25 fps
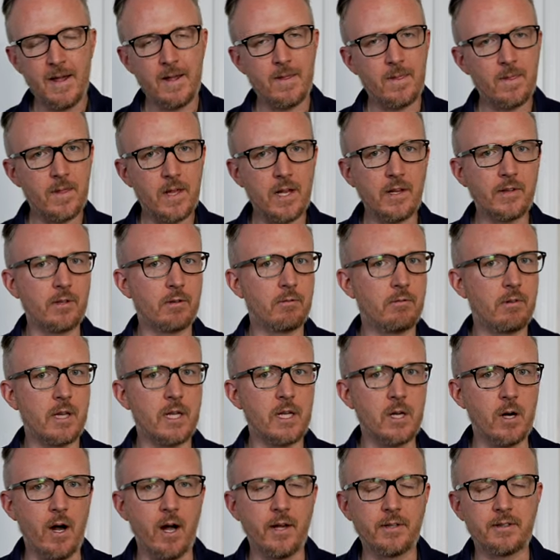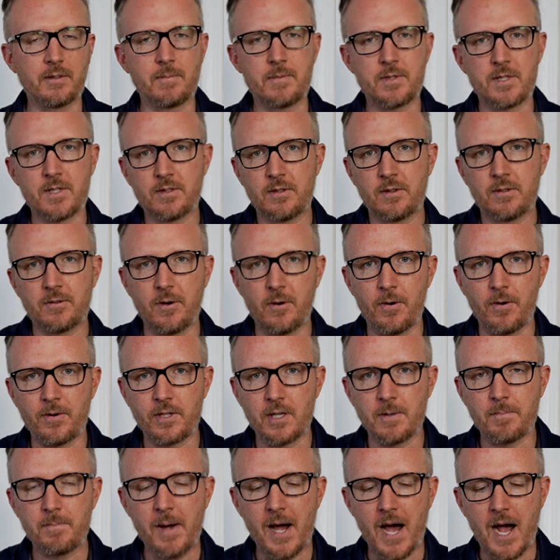And these are really awesome just to throw in
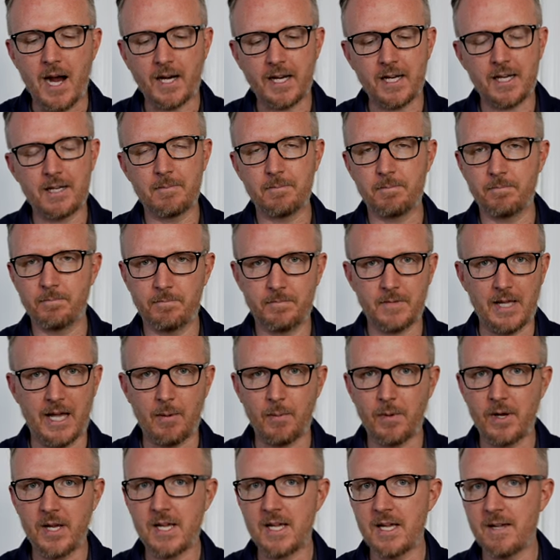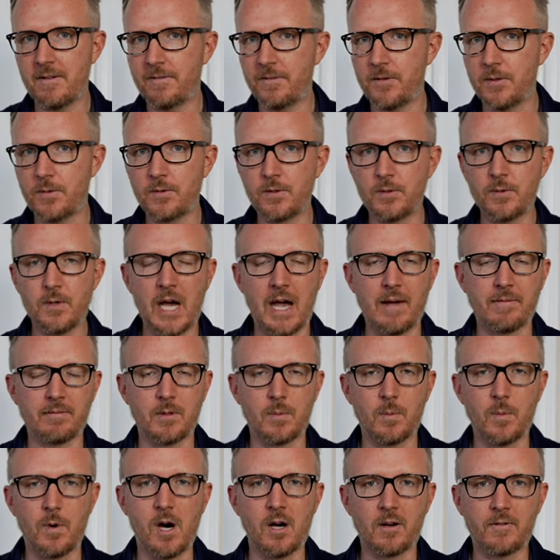your pocket. That way, if you do have
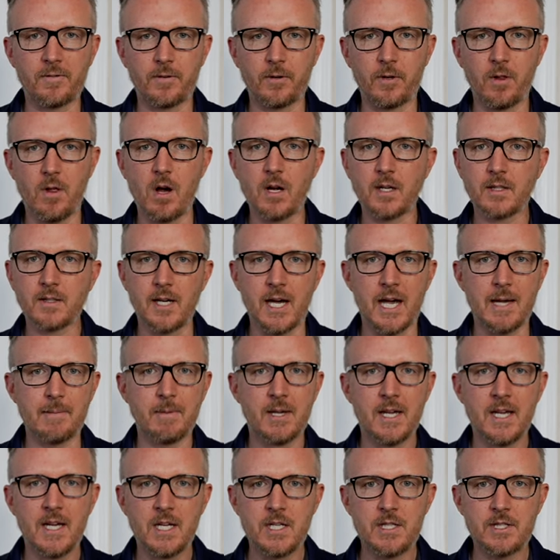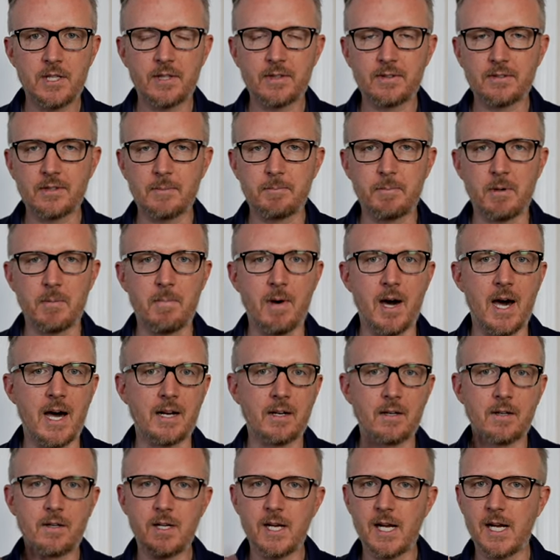to walk for a long time, just slip them
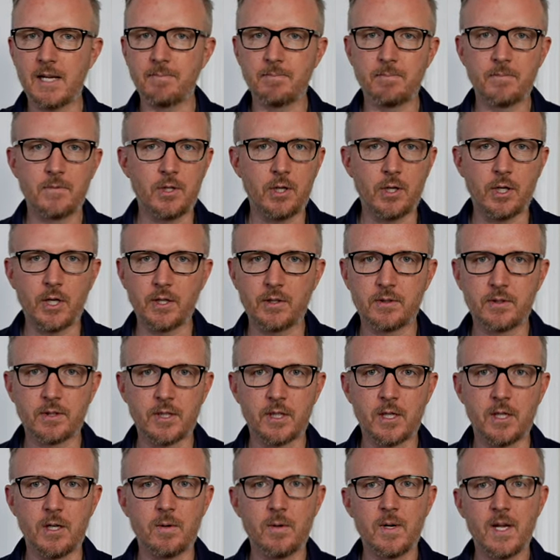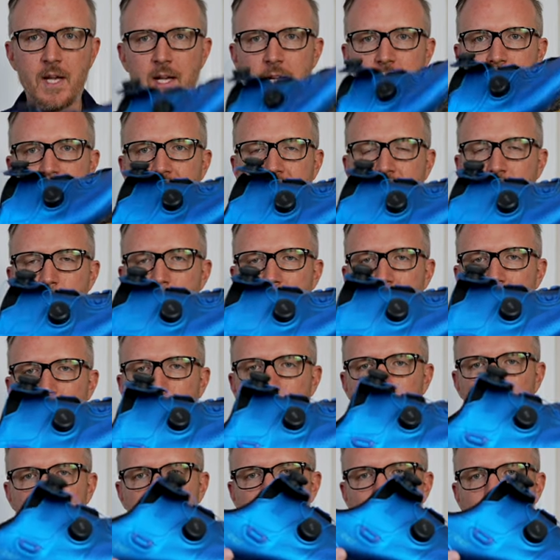on and you're good to go. It's a bit
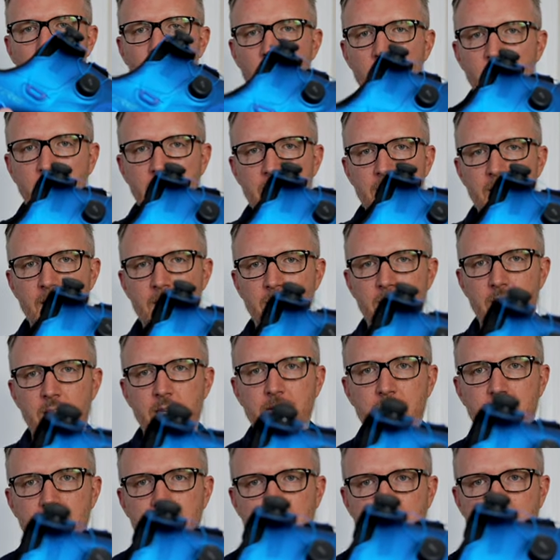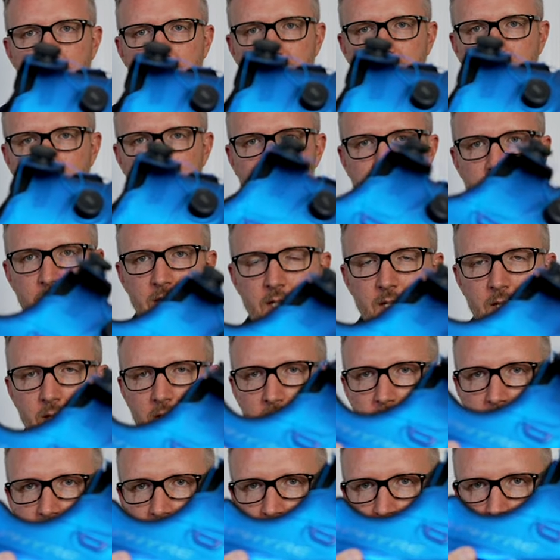weird walking in these. It kind of feels like
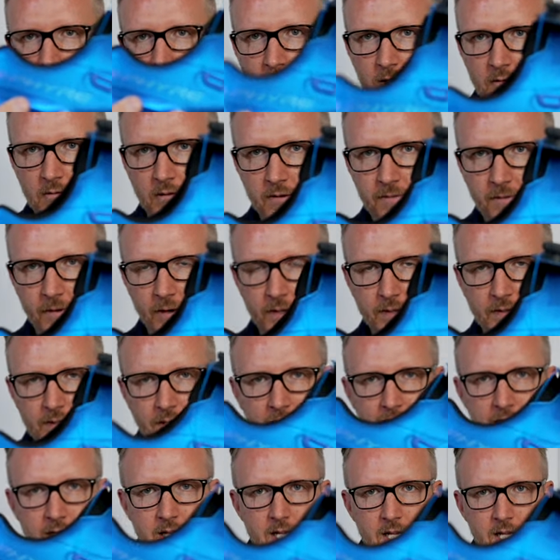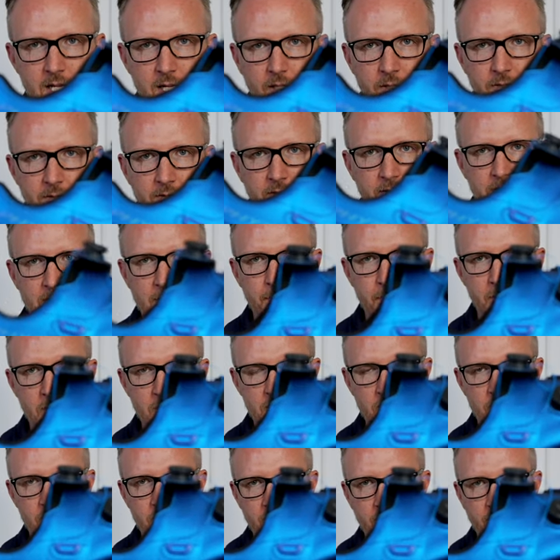you're in reverse high heels because it
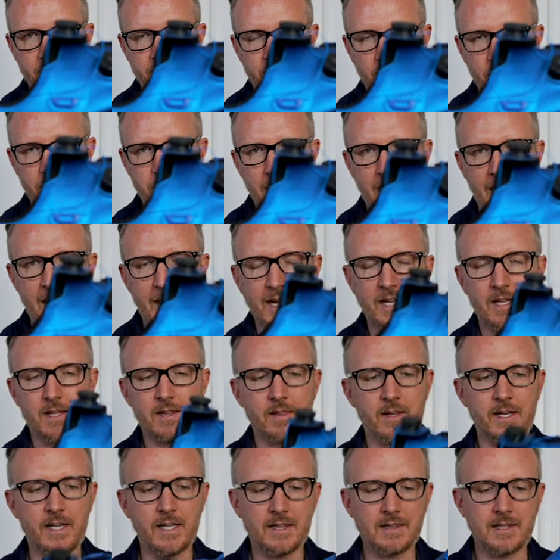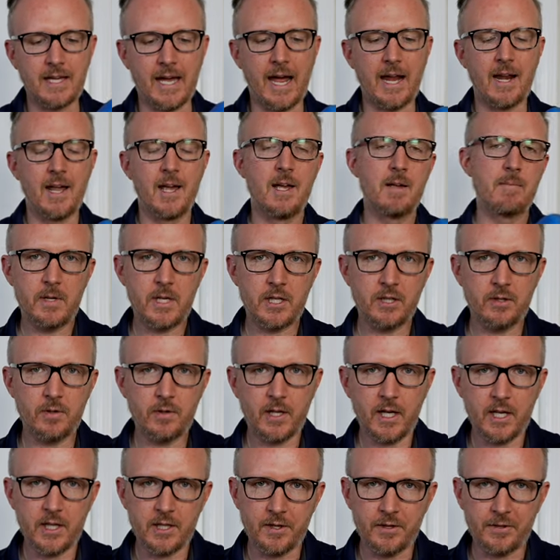pitches your foot back like that. But you do
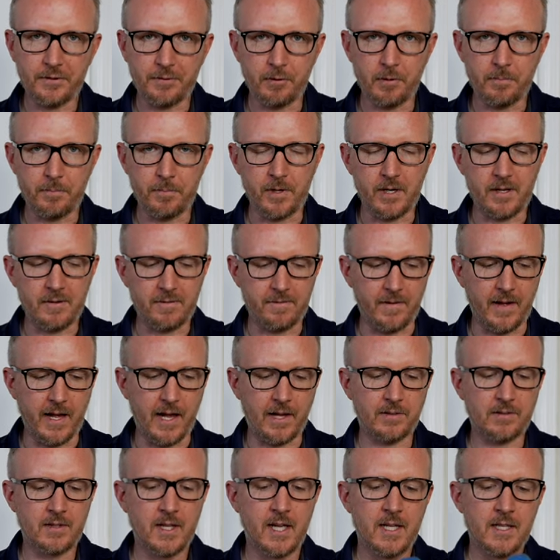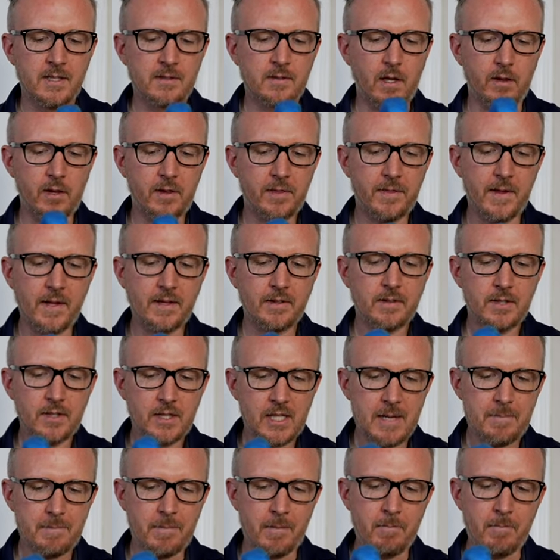get used to it pretty fast. Another thing to
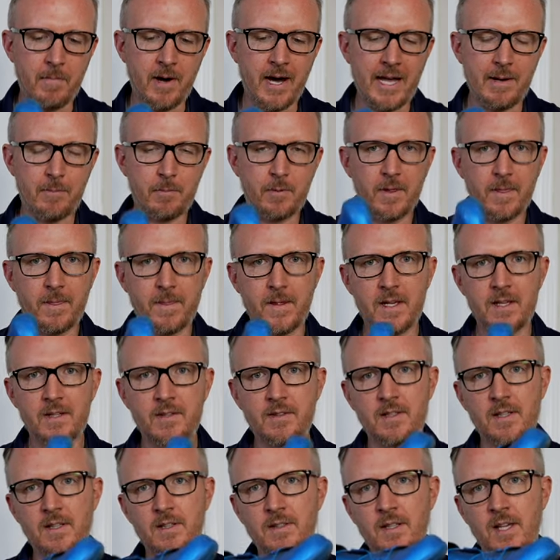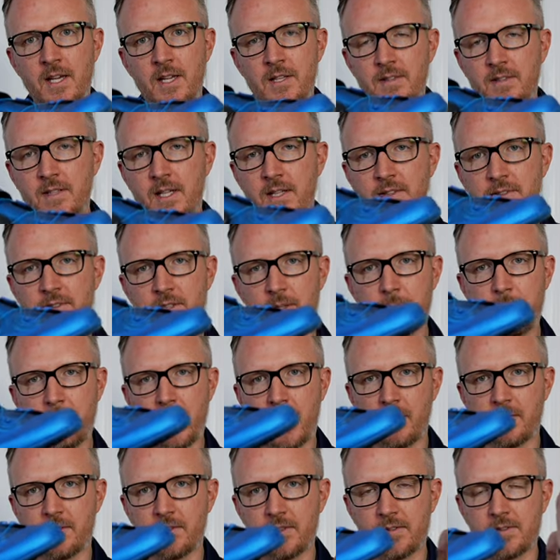keep in mind with these is since the
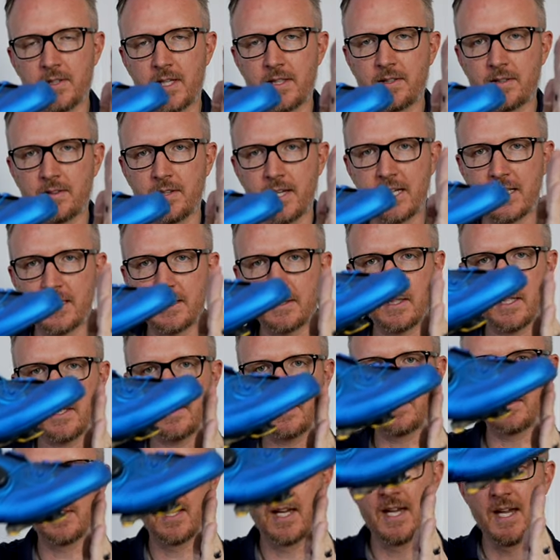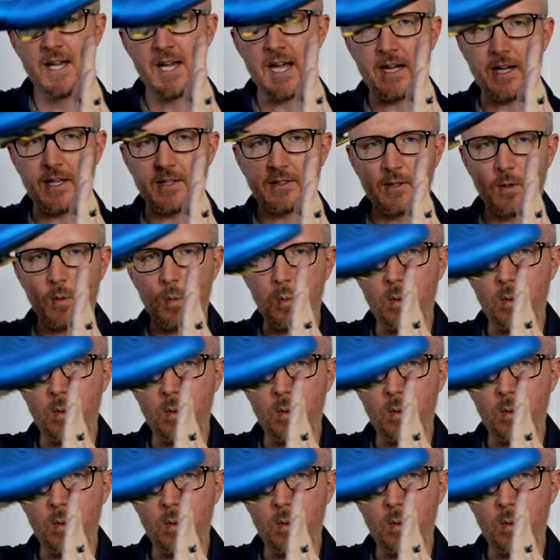pedal sits like this and it's a